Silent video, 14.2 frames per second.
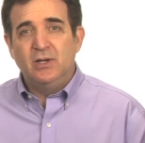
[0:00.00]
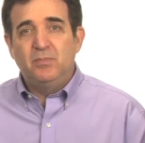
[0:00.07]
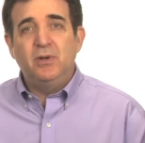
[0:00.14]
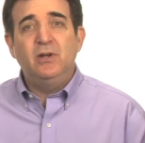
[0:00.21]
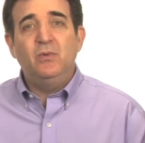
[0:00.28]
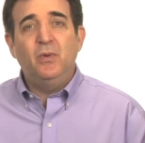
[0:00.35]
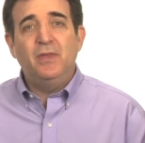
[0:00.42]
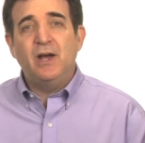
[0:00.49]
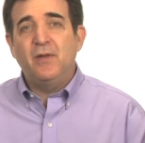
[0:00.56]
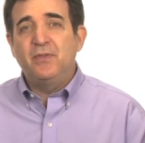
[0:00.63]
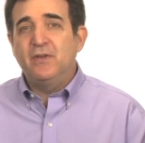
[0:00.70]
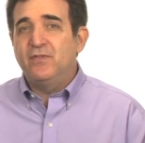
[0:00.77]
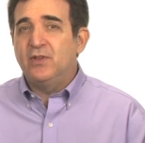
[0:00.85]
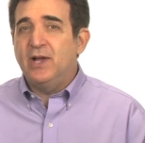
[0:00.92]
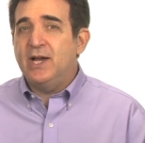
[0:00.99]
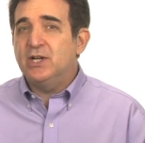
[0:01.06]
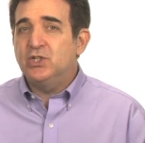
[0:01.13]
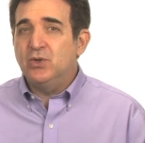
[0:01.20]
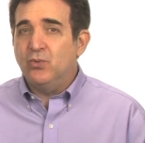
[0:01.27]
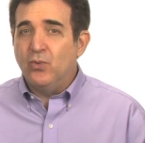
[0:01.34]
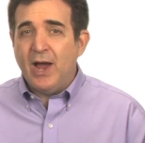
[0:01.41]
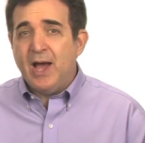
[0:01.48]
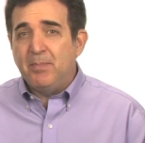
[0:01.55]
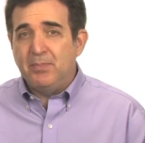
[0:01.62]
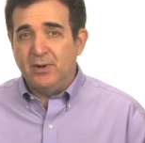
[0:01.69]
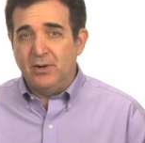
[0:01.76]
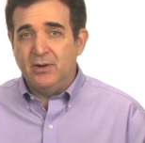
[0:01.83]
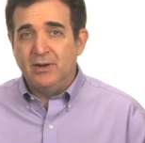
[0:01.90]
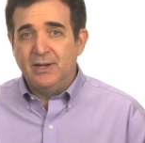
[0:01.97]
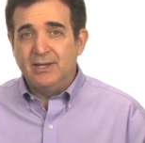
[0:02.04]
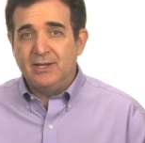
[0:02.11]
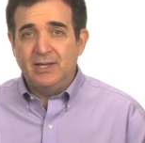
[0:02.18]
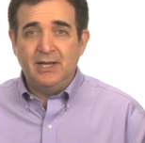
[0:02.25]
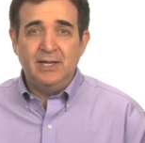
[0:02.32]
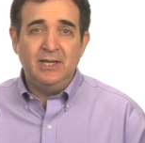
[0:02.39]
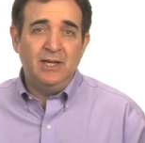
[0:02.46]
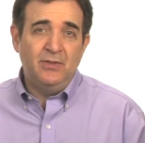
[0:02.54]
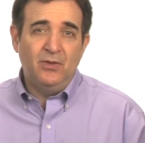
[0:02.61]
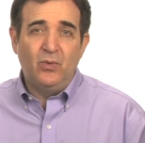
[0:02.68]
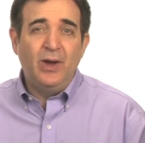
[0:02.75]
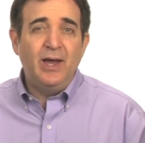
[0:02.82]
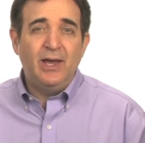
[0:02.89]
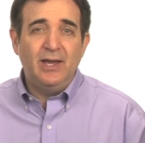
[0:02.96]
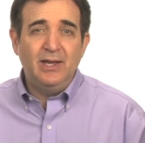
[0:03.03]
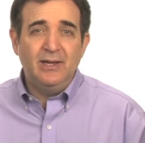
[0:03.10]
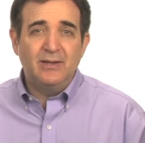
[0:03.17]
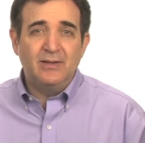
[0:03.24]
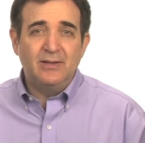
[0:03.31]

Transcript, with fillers: but without the Flash wrapper getting in the way.